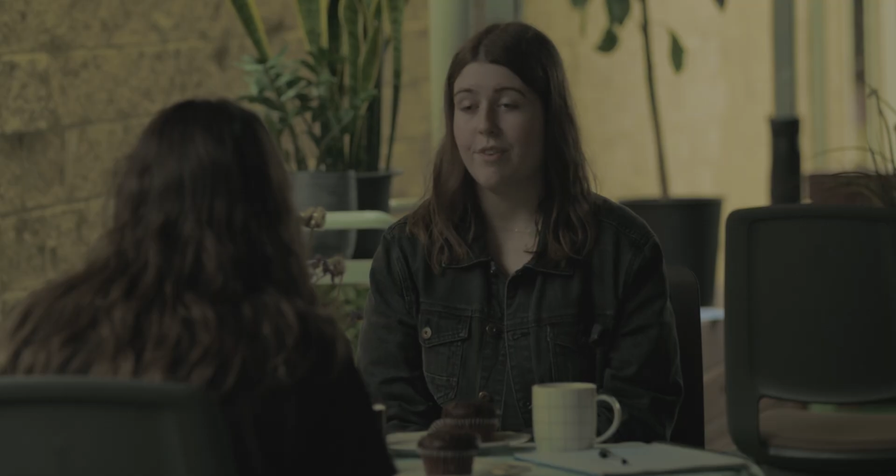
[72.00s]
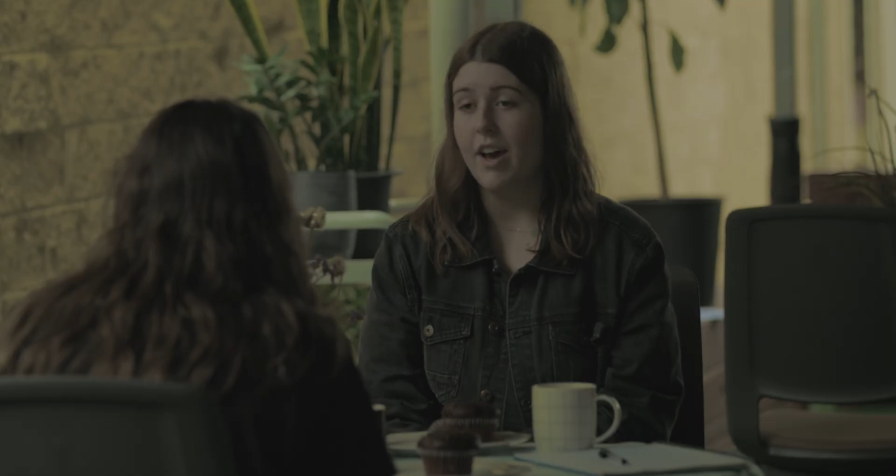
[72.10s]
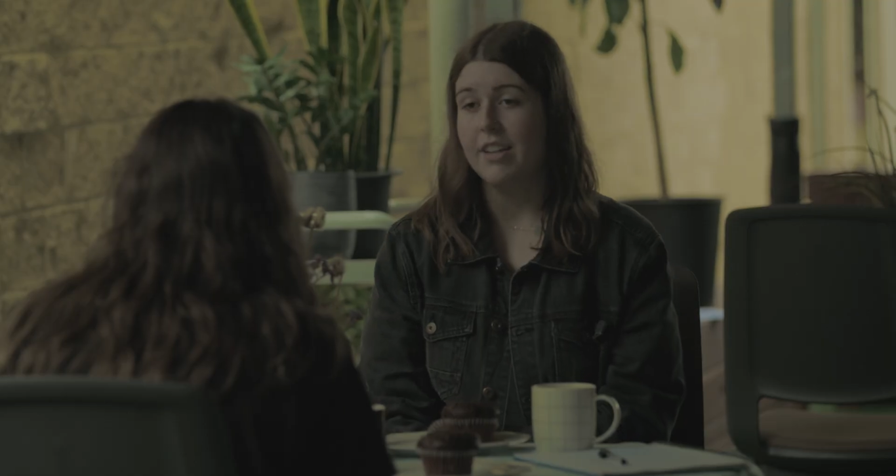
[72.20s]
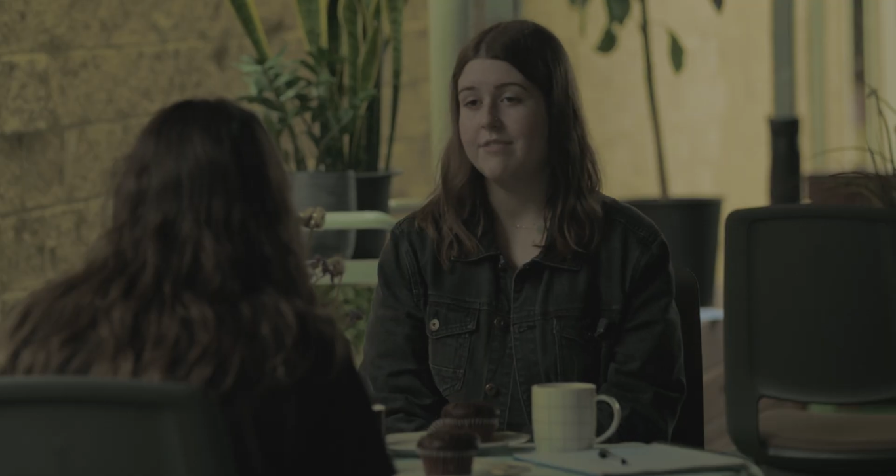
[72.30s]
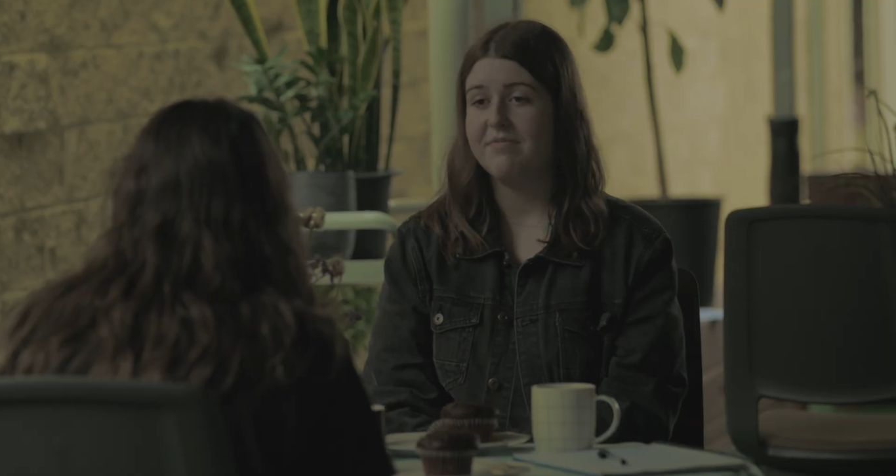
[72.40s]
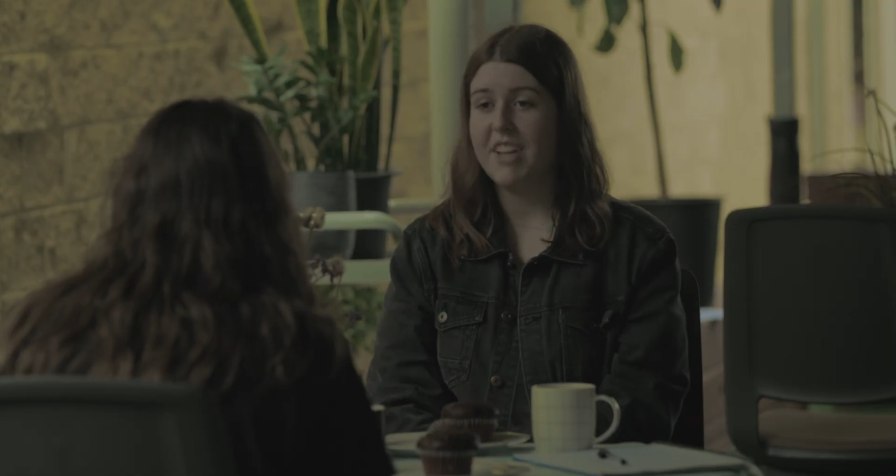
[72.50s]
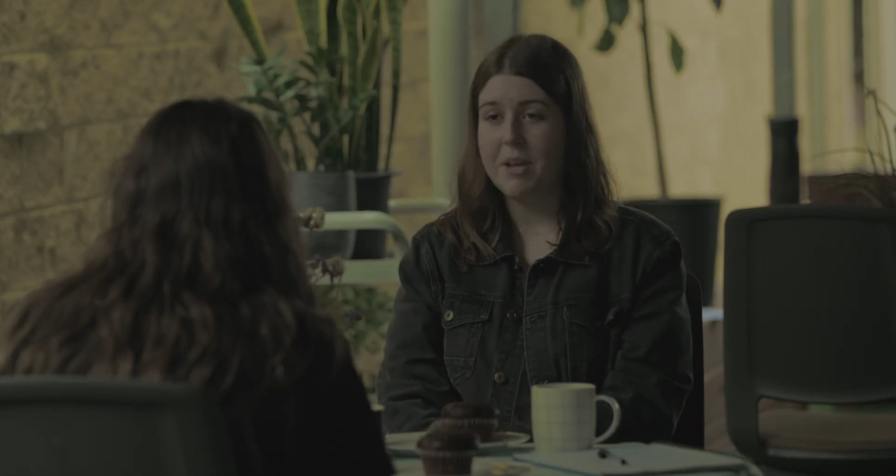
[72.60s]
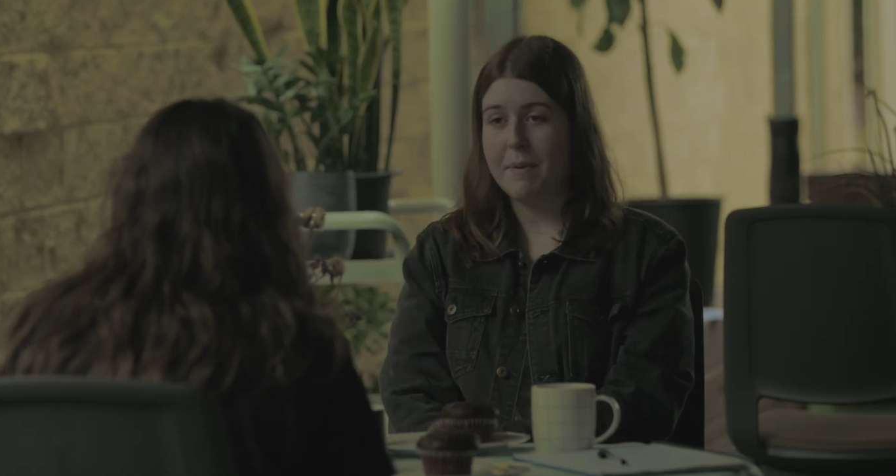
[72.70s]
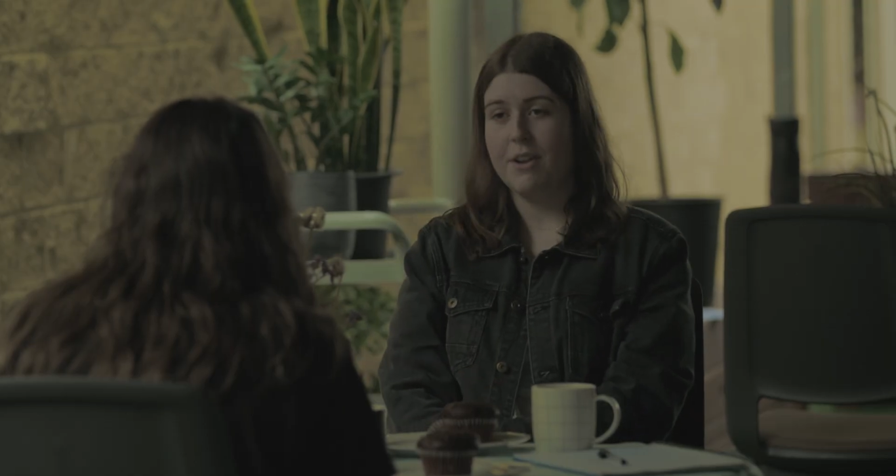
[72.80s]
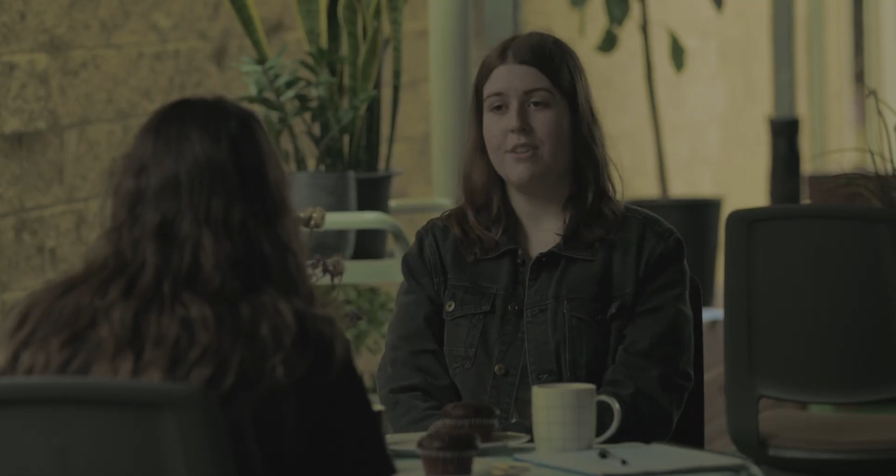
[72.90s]
Fine, and
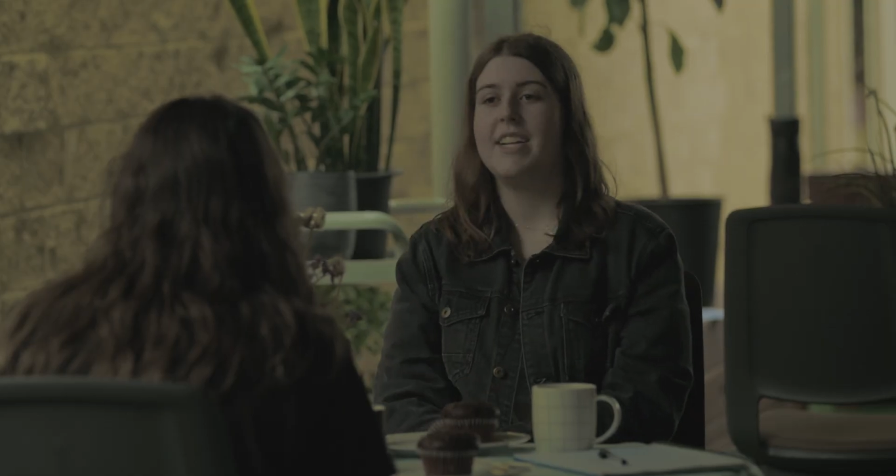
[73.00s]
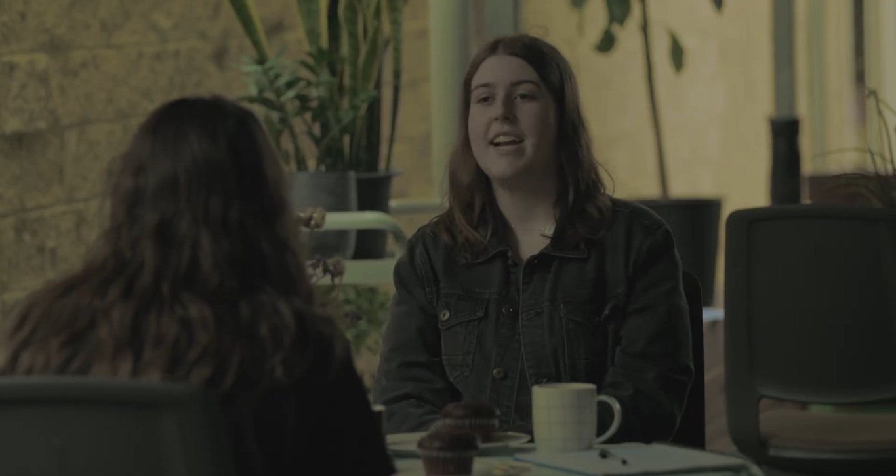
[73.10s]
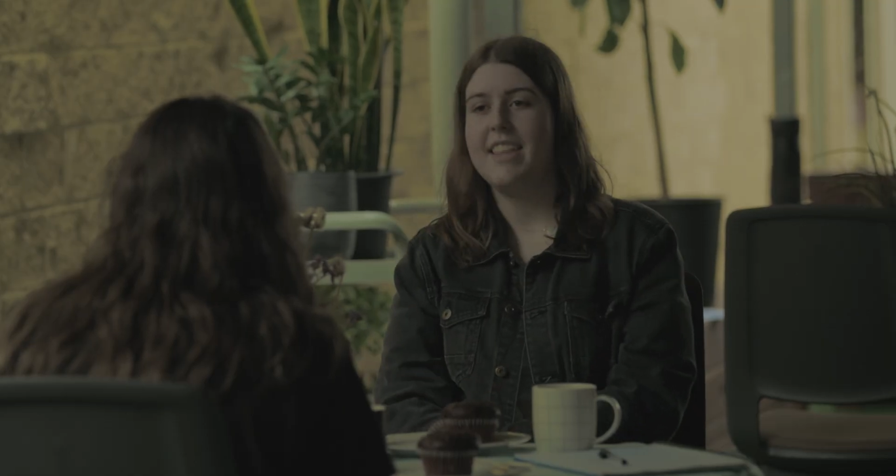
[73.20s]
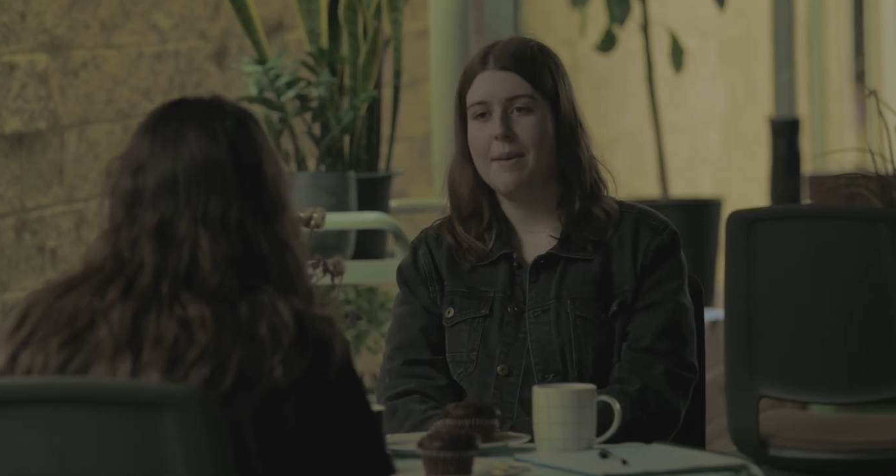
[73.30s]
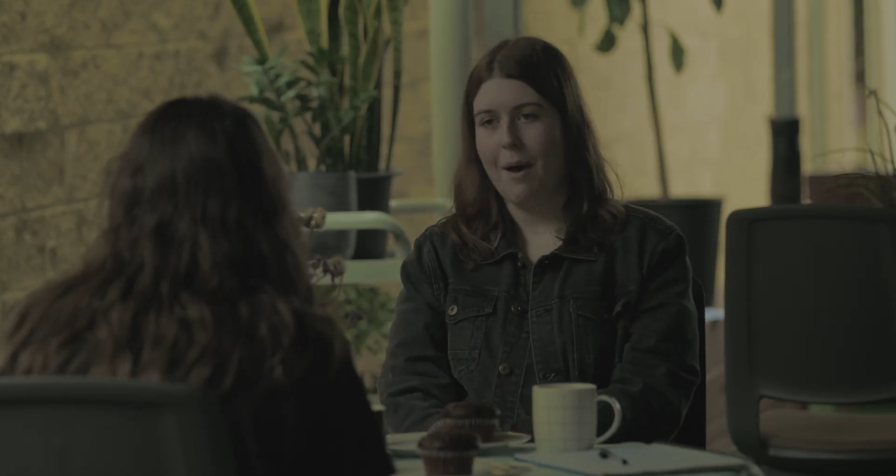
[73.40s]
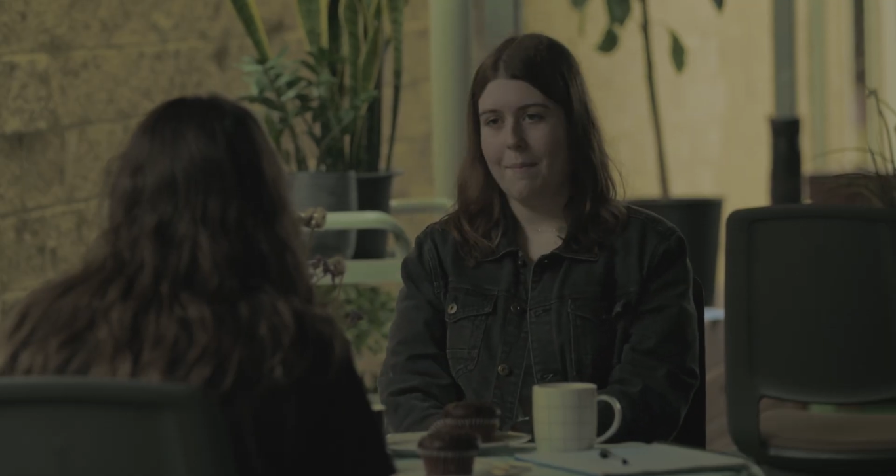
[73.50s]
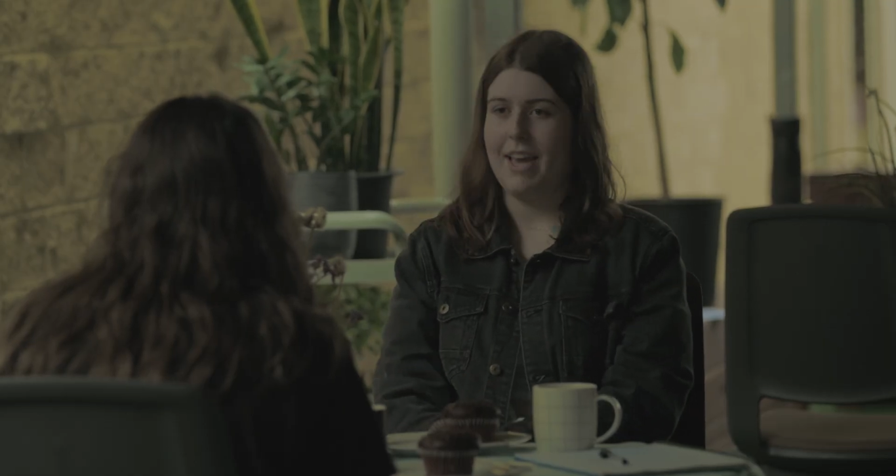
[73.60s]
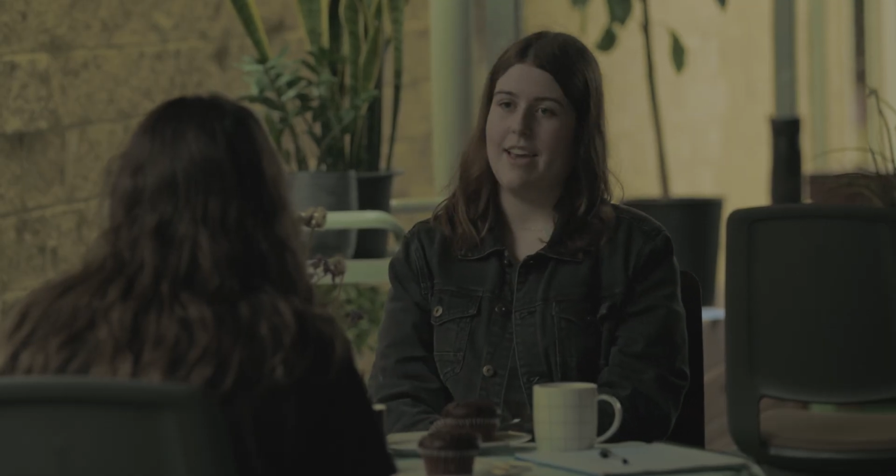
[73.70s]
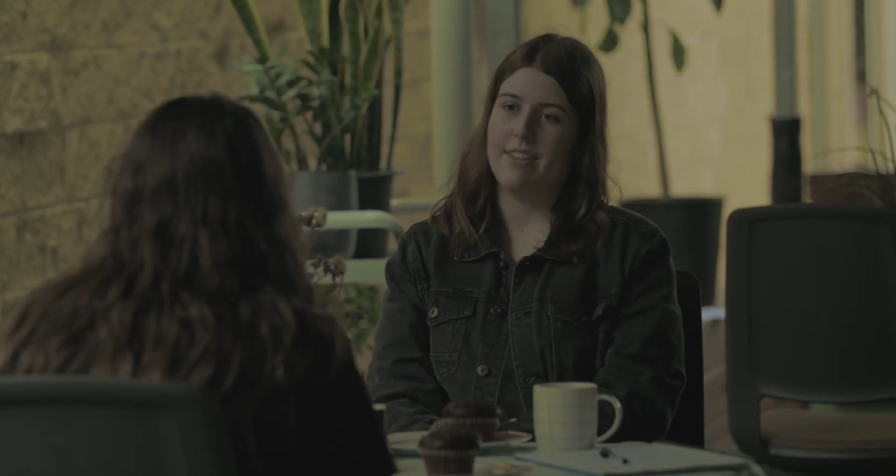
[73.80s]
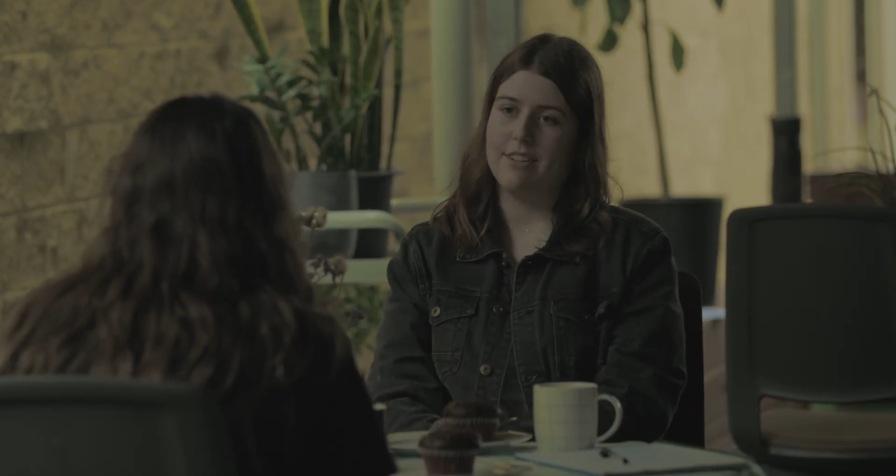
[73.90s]
you better not say anything about me
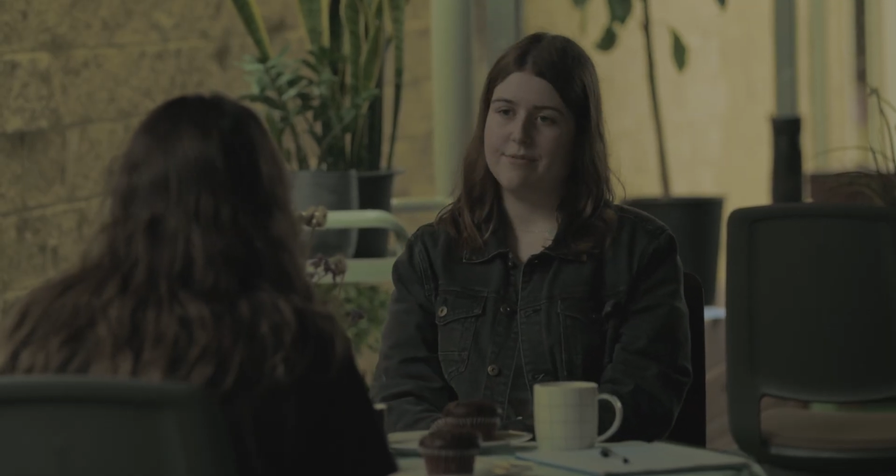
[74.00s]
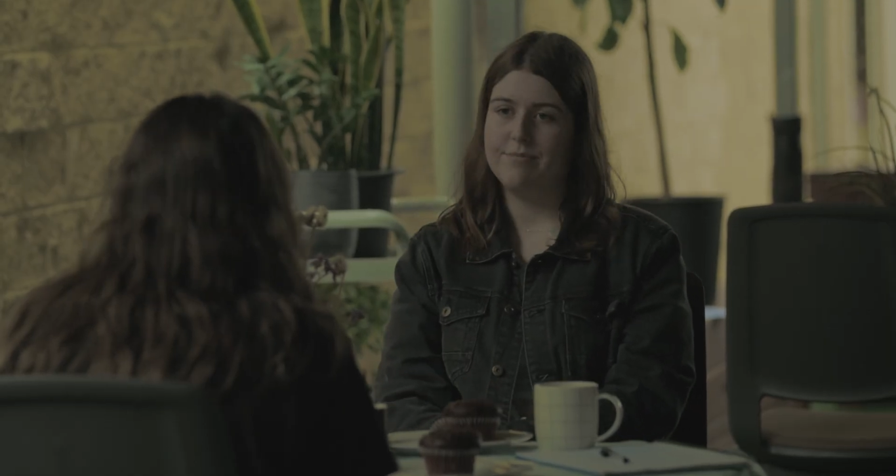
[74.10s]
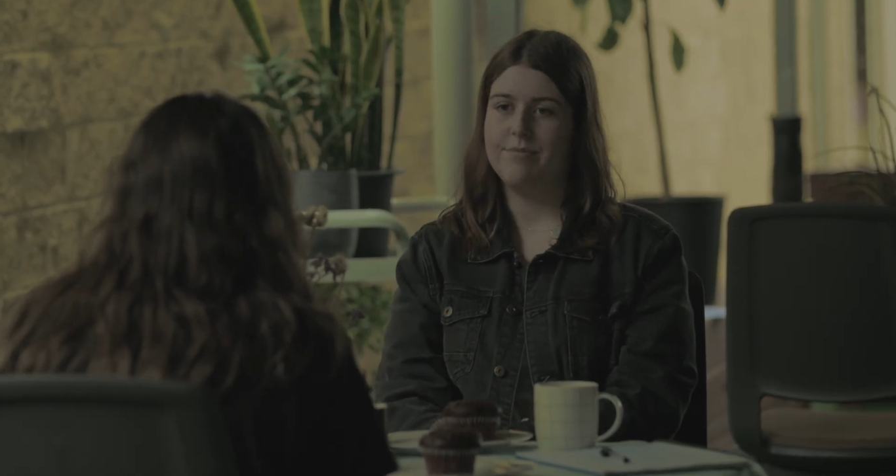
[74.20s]
either.